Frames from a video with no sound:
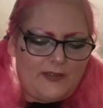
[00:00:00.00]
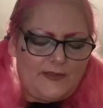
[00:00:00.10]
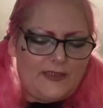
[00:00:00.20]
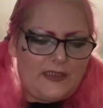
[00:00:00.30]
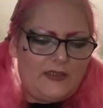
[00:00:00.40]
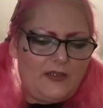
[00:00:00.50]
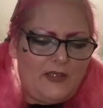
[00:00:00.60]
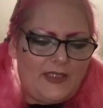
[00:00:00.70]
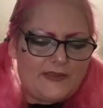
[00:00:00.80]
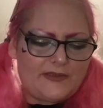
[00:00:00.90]
the
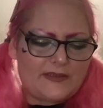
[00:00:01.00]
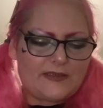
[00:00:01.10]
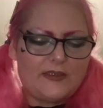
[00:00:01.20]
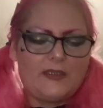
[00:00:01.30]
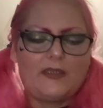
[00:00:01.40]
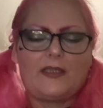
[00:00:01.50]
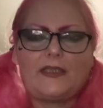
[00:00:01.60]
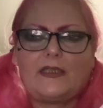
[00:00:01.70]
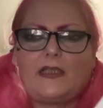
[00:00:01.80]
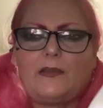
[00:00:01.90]
lines are
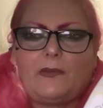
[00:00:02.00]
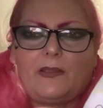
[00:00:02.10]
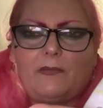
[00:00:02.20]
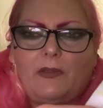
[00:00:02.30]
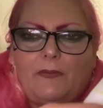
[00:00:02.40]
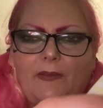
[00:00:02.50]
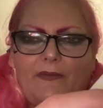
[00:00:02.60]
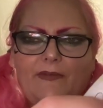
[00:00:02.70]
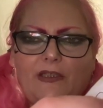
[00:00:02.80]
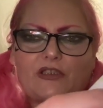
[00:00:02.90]
yellow at the moment,
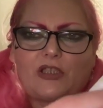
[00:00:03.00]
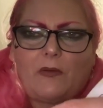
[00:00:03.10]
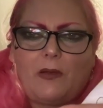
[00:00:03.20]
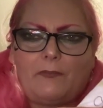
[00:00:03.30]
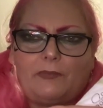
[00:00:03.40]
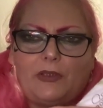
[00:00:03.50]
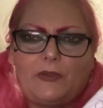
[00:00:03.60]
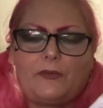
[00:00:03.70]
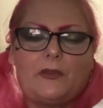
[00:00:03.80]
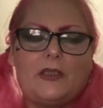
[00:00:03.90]
they show up
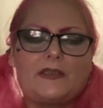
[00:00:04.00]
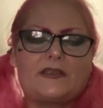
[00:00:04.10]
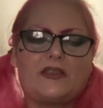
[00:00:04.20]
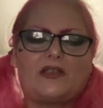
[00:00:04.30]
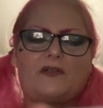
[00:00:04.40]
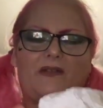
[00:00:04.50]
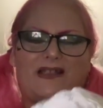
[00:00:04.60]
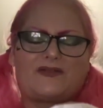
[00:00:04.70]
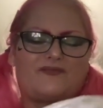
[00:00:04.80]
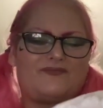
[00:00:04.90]
blue, so you know
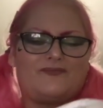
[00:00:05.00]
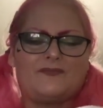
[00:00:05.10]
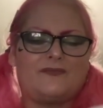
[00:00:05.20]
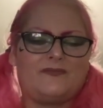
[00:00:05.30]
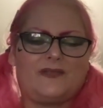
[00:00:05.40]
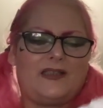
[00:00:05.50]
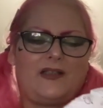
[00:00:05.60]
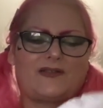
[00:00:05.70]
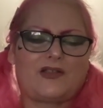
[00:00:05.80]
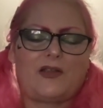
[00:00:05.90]
that's, you
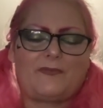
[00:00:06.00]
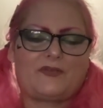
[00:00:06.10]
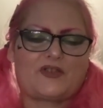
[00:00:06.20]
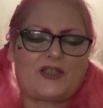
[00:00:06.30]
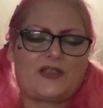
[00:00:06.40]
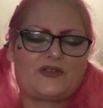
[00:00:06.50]
know, time to change